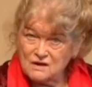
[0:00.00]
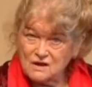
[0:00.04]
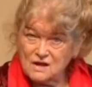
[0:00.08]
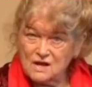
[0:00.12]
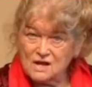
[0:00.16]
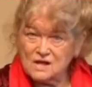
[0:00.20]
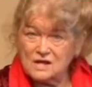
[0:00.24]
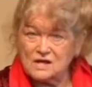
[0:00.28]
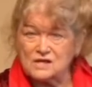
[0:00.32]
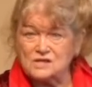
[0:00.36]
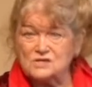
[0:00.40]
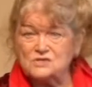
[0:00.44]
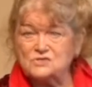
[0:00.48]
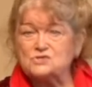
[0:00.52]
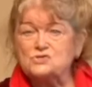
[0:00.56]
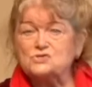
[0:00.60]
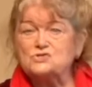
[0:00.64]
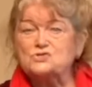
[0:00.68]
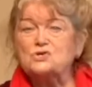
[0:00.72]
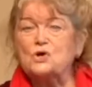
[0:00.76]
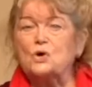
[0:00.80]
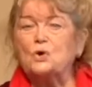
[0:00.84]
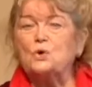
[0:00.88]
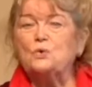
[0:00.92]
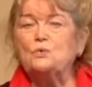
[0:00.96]
He
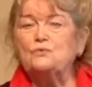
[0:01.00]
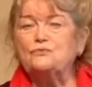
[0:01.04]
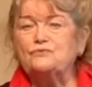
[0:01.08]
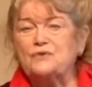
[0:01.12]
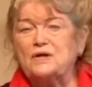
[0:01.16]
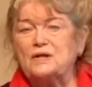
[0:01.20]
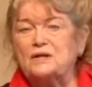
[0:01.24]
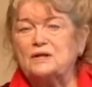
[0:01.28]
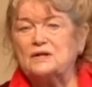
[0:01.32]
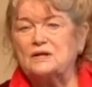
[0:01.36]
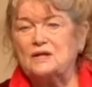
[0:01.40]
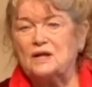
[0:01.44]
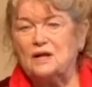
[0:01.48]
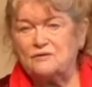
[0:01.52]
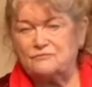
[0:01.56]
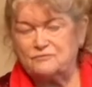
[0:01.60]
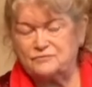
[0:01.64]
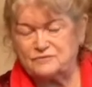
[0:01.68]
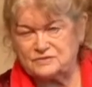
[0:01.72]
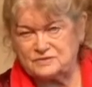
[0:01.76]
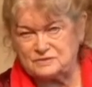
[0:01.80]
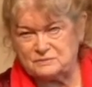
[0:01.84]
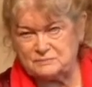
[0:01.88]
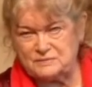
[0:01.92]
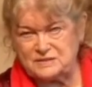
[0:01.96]
so fell in love
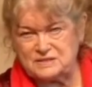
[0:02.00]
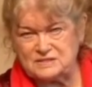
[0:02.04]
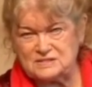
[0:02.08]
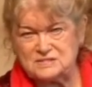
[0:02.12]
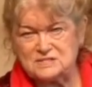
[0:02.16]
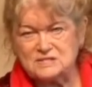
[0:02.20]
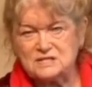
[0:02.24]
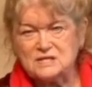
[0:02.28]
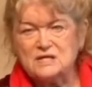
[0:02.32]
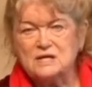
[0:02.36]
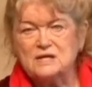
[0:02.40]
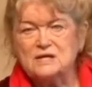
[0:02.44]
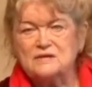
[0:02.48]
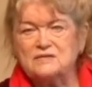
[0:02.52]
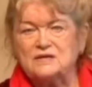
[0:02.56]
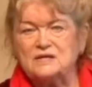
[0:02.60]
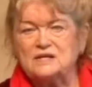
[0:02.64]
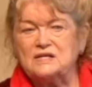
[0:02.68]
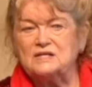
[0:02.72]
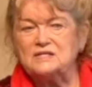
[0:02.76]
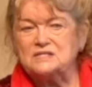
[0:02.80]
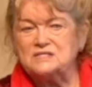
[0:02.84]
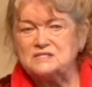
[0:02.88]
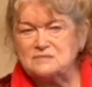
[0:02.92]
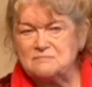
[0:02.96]
with the meat that
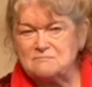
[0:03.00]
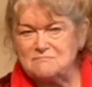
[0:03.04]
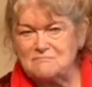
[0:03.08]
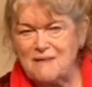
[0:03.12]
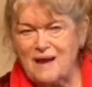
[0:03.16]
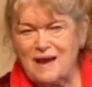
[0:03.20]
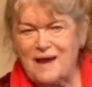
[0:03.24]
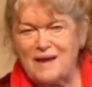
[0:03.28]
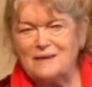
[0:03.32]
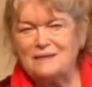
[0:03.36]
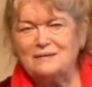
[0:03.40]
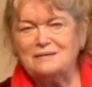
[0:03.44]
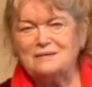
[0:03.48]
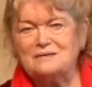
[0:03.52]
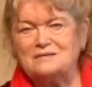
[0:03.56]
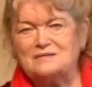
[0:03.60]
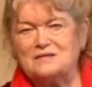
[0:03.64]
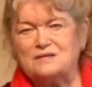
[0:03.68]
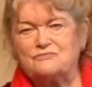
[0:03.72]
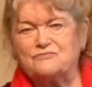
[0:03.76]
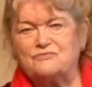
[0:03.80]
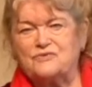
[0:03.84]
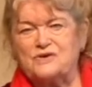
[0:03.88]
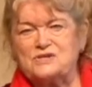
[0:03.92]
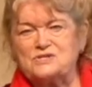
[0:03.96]
he demanded
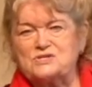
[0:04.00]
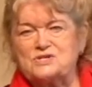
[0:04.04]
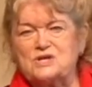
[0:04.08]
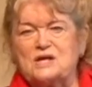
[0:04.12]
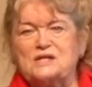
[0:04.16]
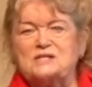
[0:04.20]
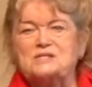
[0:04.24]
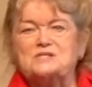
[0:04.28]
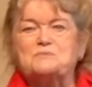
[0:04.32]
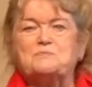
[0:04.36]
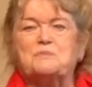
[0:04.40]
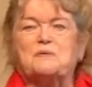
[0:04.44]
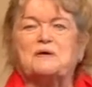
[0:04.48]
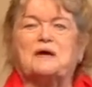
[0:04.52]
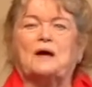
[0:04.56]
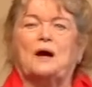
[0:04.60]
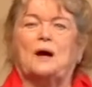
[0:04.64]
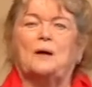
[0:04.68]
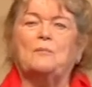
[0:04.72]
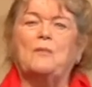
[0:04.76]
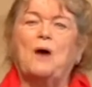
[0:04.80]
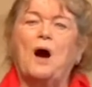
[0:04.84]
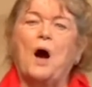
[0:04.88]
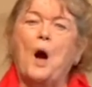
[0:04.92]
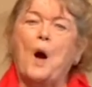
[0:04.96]
that French hens
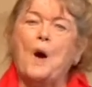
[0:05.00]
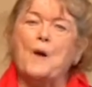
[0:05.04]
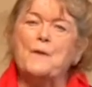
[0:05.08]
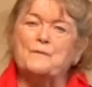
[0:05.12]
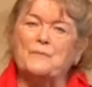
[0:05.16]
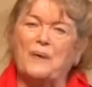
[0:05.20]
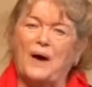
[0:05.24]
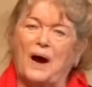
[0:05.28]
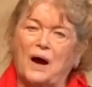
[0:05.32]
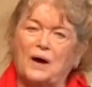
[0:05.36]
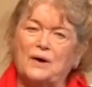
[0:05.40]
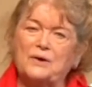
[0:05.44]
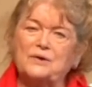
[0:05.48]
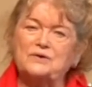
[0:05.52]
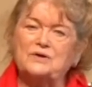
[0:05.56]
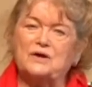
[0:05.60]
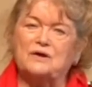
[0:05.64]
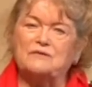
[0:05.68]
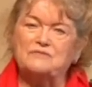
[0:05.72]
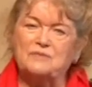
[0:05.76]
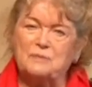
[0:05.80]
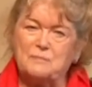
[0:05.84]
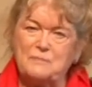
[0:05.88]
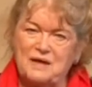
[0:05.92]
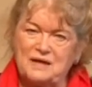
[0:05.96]
become part
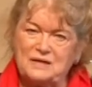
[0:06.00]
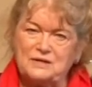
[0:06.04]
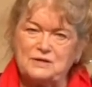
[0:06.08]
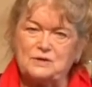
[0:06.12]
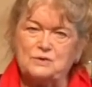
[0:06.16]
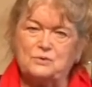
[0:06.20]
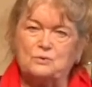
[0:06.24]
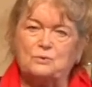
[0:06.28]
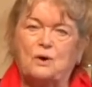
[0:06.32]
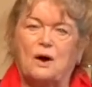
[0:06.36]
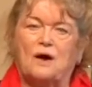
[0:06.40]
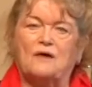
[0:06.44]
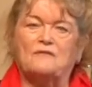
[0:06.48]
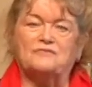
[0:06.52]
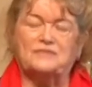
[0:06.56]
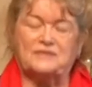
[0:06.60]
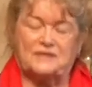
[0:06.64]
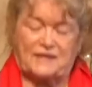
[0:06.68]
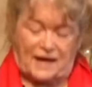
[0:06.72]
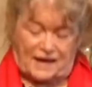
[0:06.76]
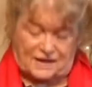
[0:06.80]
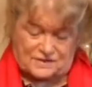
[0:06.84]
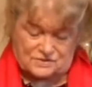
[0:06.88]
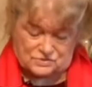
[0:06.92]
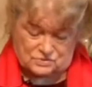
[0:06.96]
of the menu of the
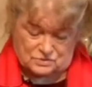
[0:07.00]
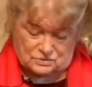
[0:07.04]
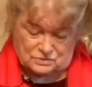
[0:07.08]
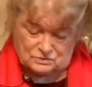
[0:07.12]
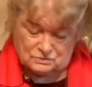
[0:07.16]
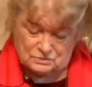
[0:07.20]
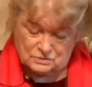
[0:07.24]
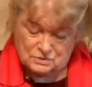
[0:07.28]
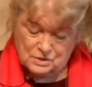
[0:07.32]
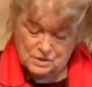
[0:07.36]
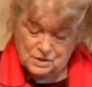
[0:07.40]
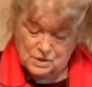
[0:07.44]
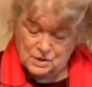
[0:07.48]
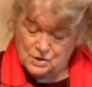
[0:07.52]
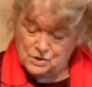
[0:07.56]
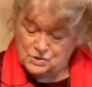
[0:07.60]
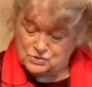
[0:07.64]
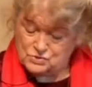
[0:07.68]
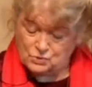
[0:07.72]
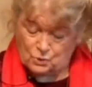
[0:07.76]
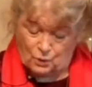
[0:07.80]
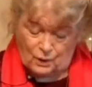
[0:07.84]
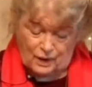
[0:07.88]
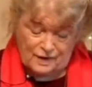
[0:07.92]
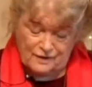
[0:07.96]
castle.
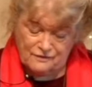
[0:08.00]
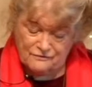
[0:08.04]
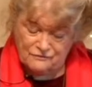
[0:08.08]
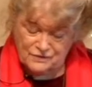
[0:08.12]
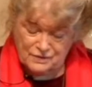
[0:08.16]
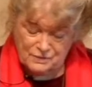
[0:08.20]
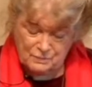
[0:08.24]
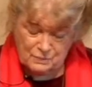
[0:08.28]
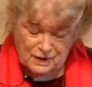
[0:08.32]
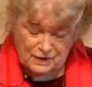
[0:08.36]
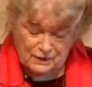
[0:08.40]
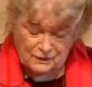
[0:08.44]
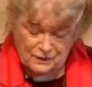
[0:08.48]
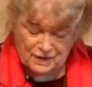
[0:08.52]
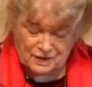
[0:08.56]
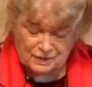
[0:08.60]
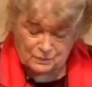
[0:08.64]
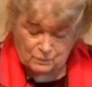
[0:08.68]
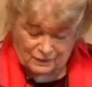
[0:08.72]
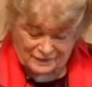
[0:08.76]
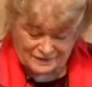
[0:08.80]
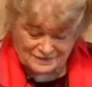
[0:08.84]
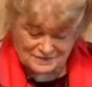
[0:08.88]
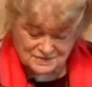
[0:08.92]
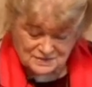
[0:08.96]
So everywhere he
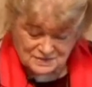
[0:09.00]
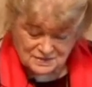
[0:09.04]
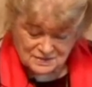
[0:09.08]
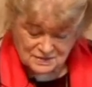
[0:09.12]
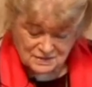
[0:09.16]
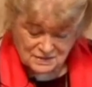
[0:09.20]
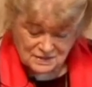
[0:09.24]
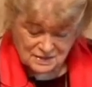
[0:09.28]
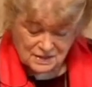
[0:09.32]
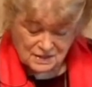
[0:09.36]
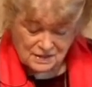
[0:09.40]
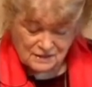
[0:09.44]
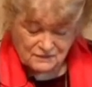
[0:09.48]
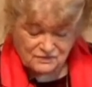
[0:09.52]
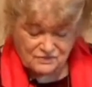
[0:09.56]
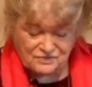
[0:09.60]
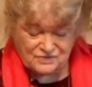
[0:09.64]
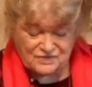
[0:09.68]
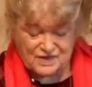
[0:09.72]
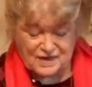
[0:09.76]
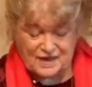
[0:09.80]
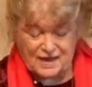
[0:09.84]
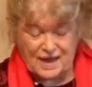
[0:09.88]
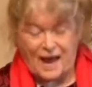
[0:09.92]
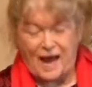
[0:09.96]
went,
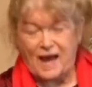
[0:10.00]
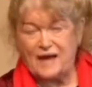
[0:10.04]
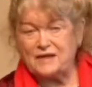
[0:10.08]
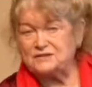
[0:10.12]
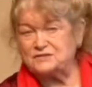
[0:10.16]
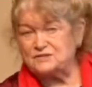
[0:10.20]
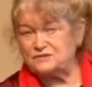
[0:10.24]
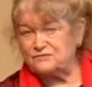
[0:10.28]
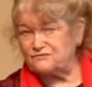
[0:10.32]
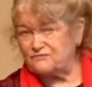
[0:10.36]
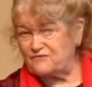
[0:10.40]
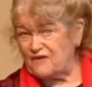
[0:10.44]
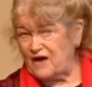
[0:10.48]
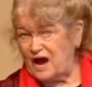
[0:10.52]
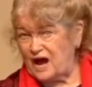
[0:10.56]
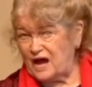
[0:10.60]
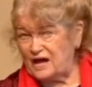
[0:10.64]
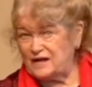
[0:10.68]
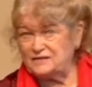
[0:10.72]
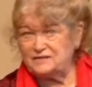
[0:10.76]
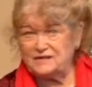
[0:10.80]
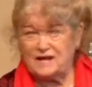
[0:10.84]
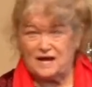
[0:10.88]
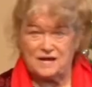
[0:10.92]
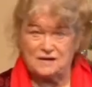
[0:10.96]
they had to
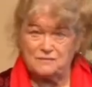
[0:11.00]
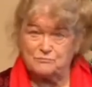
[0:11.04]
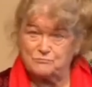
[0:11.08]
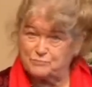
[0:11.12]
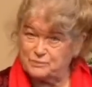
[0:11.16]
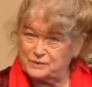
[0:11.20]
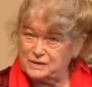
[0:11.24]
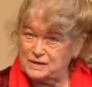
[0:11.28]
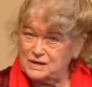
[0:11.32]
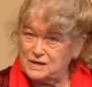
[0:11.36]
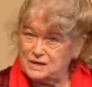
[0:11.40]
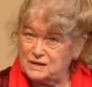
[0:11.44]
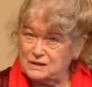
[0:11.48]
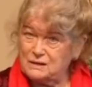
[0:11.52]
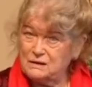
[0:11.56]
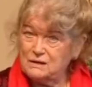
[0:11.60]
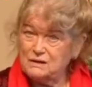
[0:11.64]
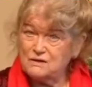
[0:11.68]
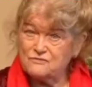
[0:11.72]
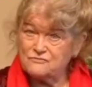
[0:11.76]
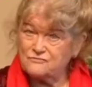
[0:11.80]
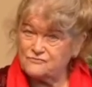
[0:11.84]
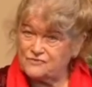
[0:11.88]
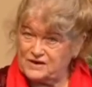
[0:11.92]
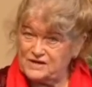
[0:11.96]
find and bring
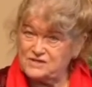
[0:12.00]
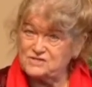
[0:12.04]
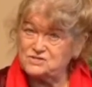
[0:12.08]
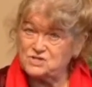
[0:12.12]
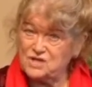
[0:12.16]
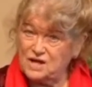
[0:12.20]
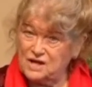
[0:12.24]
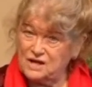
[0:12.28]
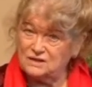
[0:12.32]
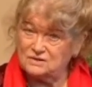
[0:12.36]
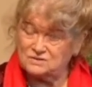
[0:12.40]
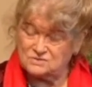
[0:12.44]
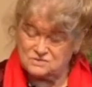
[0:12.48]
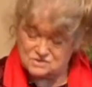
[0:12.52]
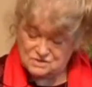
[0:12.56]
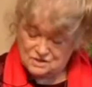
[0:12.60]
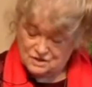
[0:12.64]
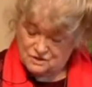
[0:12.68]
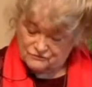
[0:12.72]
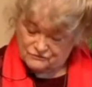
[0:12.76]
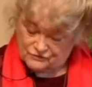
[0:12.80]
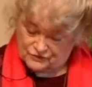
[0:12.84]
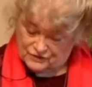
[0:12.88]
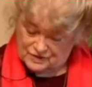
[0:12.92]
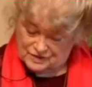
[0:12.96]
French hens
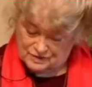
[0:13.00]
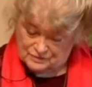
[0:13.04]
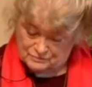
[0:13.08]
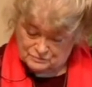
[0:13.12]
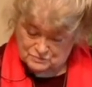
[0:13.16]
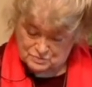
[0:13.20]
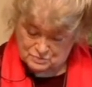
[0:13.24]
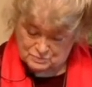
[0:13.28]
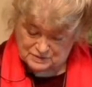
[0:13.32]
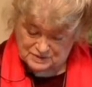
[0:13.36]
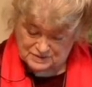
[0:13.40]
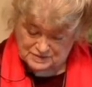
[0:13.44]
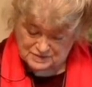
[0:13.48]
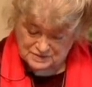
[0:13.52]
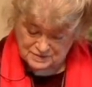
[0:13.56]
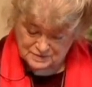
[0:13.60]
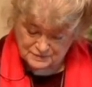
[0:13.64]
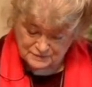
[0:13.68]
for him to eat.